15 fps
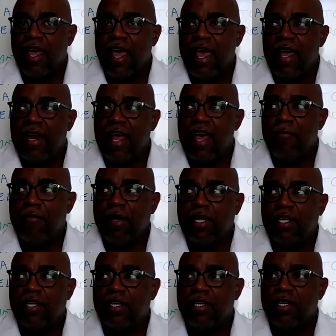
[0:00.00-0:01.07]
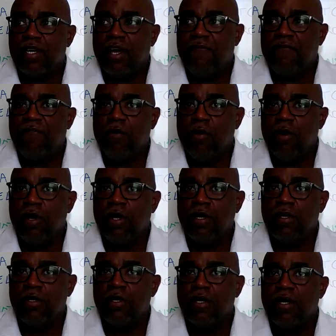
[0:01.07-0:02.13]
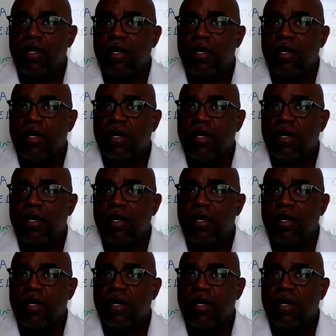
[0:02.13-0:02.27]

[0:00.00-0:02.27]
an epic, a four